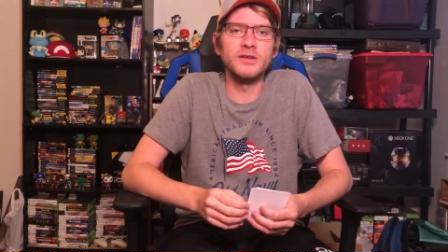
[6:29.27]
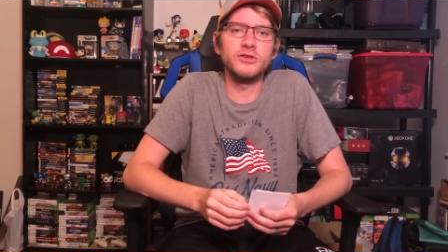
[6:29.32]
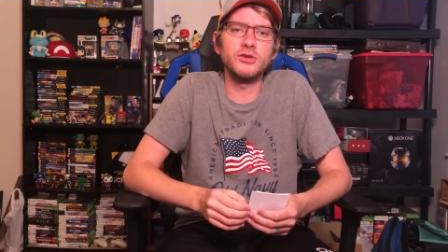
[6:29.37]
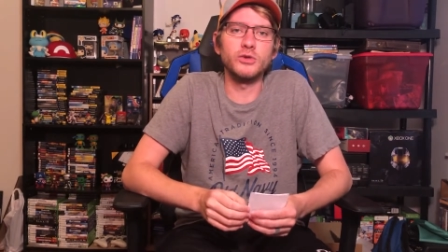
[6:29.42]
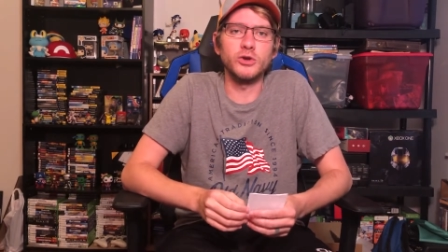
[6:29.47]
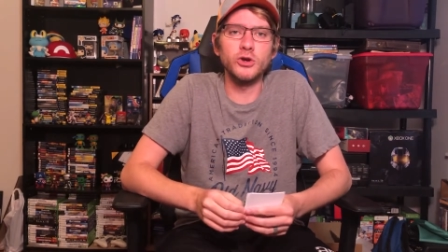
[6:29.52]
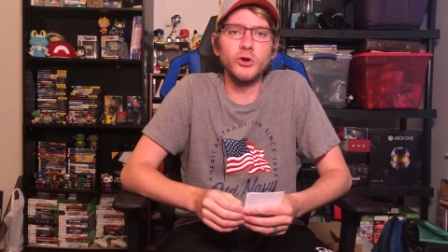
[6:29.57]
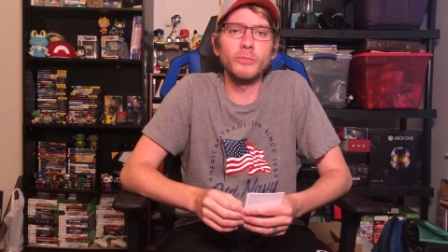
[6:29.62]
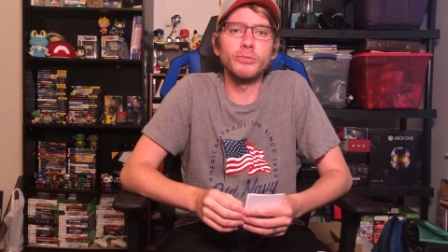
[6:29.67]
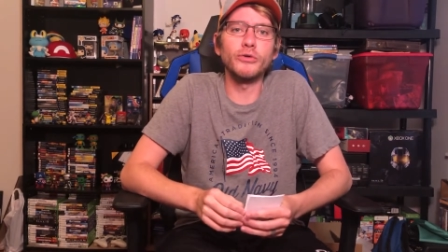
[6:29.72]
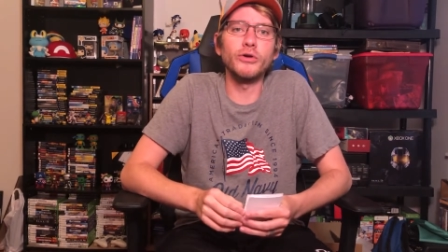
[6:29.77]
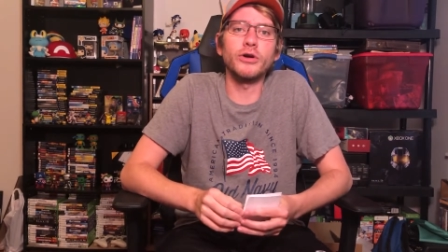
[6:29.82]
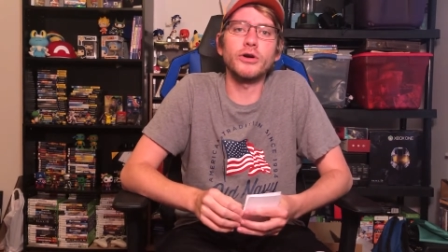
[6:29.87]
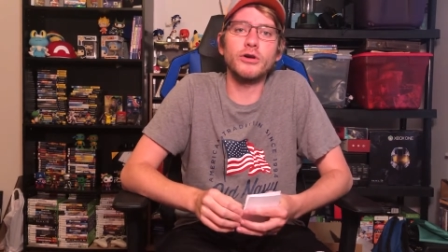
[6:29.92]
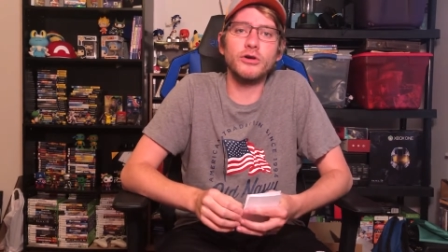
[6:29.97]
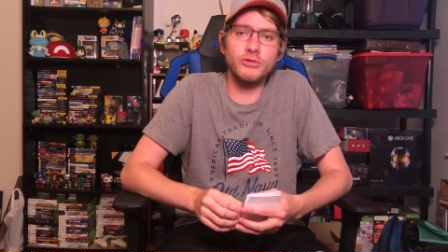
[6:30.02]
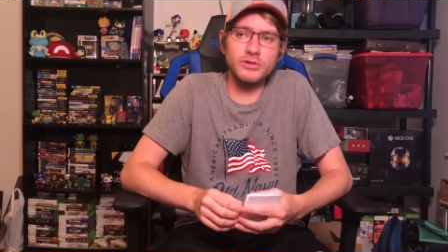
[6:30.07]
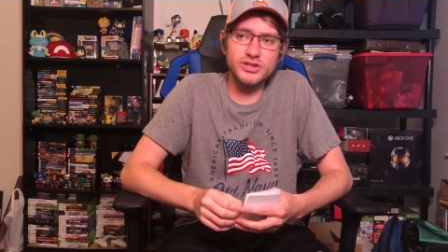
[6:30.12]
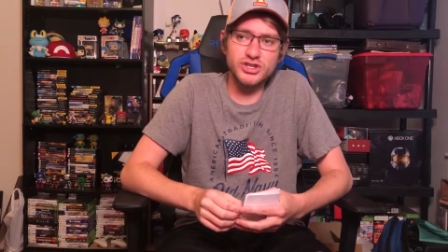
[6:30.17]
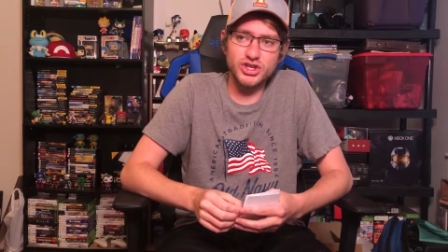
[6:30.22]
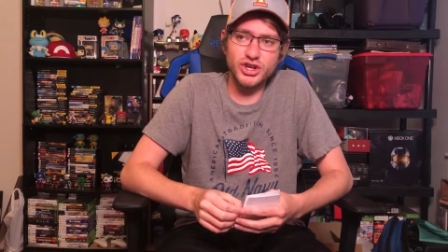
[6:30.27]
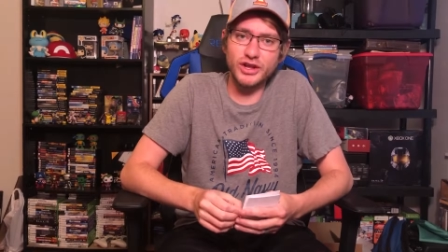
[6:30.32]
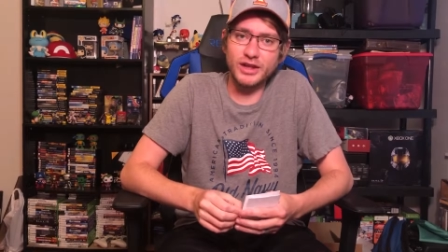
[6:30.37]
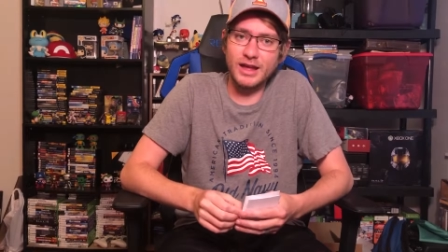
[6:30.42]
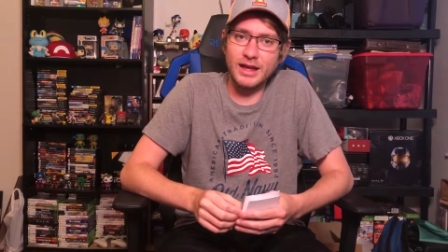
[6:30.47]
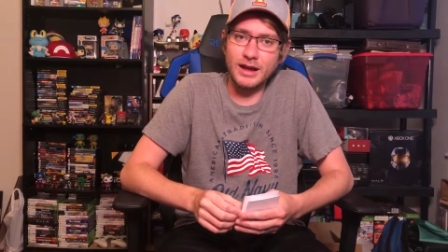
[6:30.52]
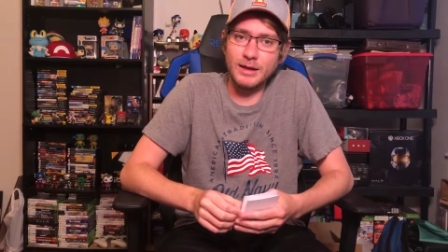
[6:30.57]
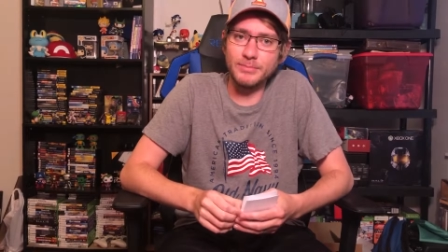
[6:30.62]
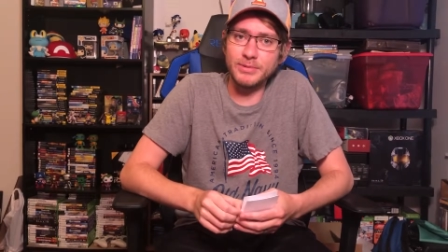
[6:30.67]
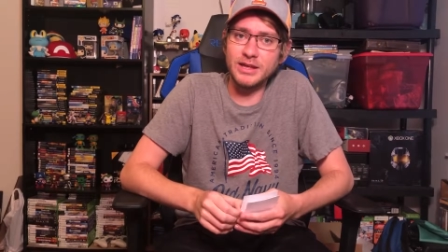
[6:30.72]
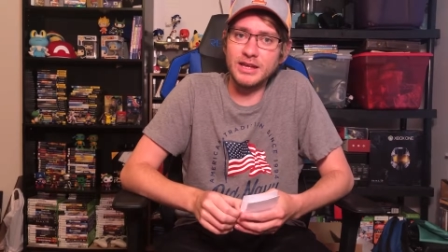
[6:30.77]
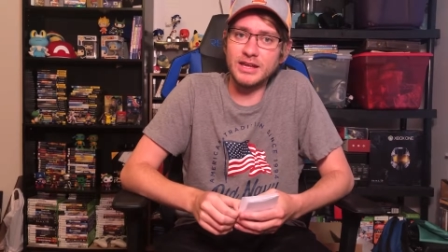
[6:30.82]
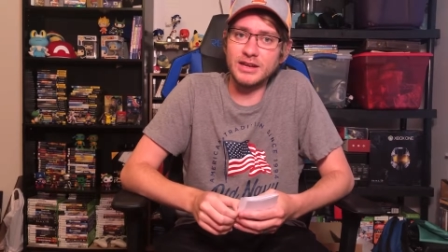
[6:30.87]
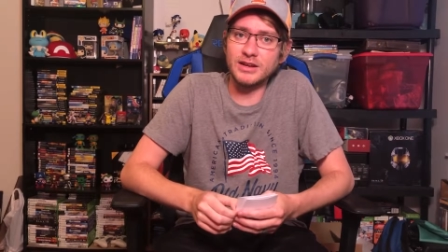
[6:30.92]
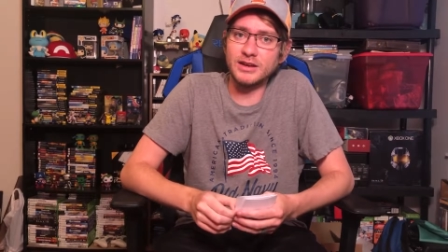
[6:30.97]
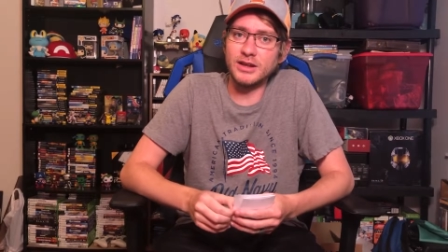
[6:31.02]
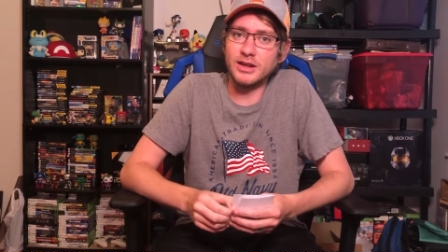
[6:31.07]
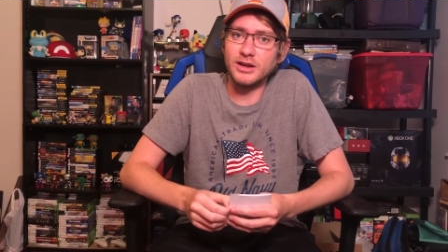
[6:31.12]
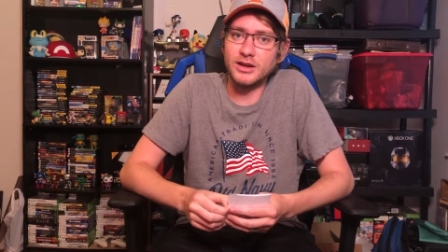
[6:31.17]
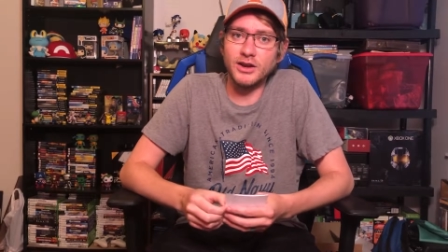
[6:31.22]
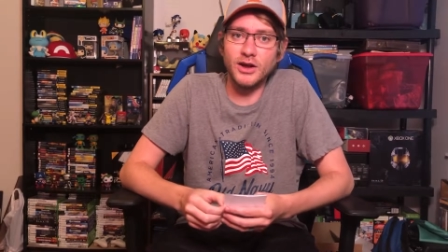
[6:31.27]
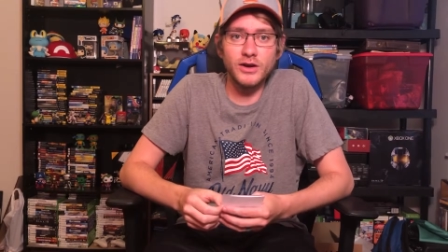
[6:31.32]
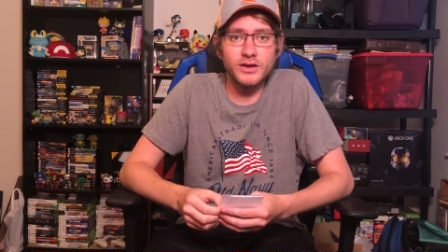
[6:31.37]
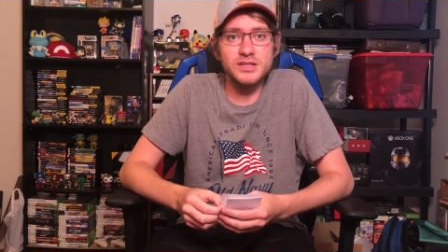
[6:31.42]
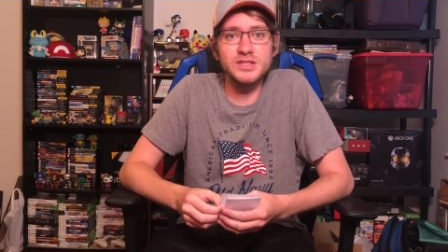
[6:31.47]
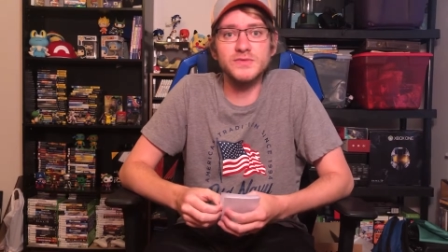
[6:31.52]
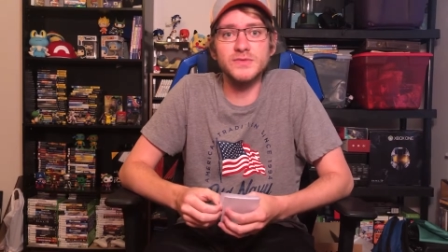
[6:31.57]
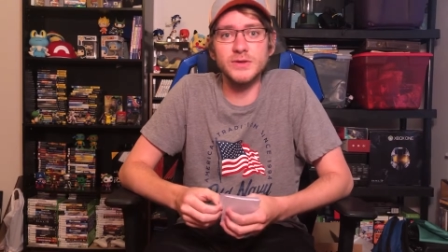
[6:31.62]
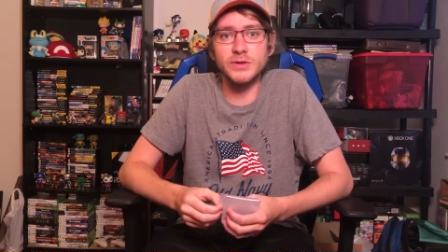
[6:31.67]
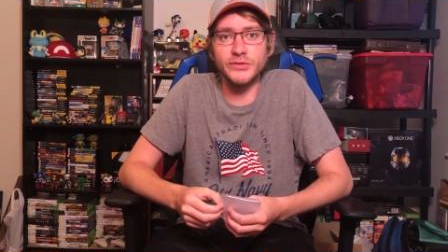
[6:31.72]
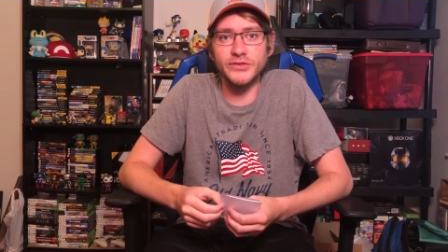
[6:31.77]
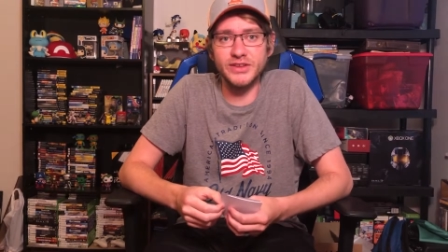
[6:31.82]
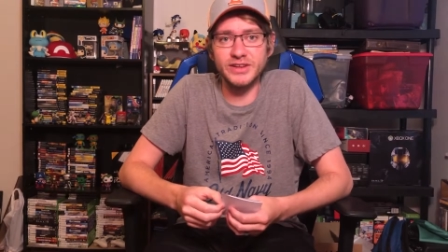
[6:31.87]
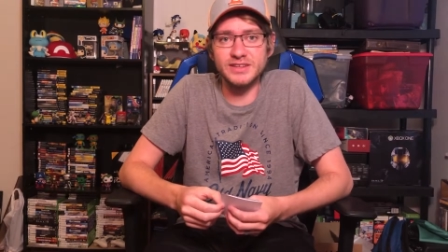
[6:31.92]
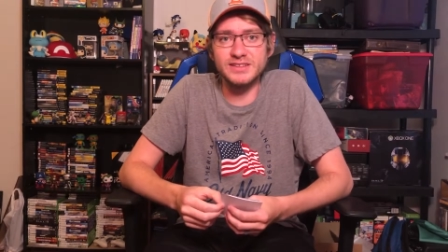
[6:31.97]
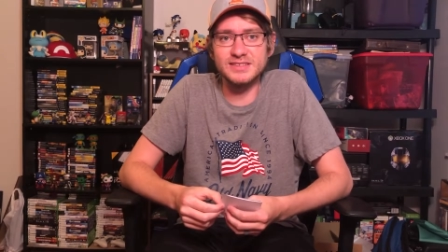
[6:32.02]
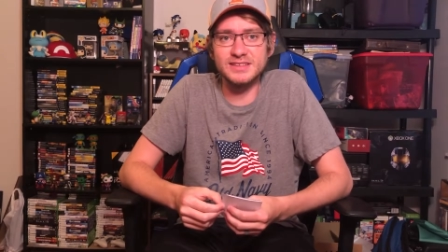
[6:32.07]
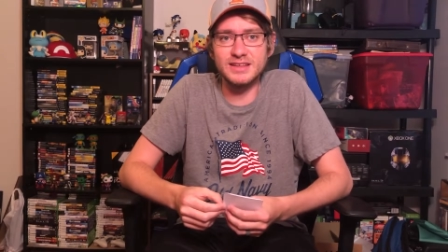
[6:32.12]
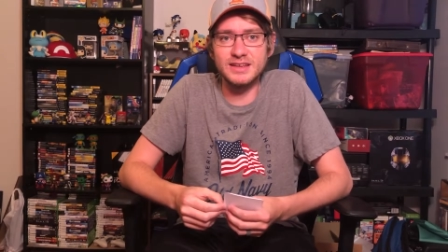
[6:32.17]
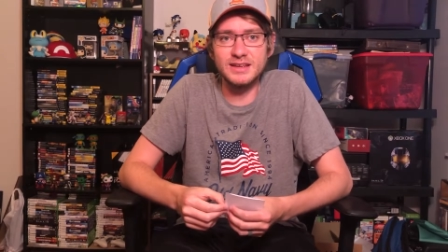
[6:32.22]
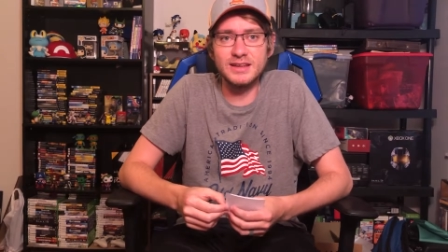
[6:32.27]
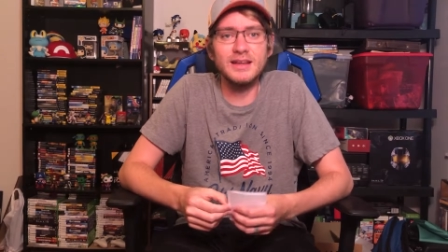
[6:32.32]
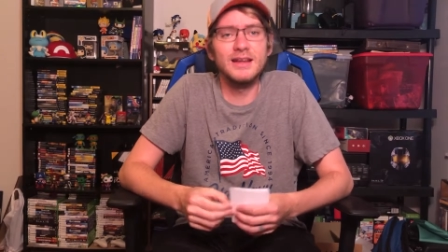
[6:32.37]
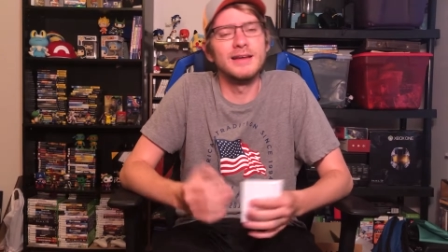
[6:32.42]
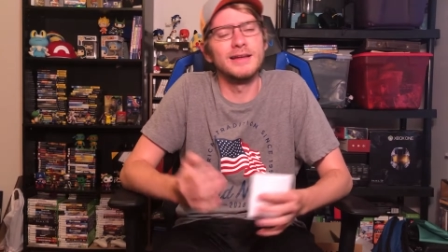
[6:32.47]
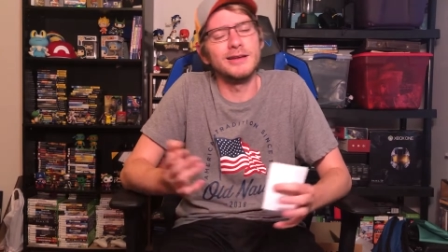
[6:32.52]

to Hillbrook Christian Camp in Knoxville, Tennessee.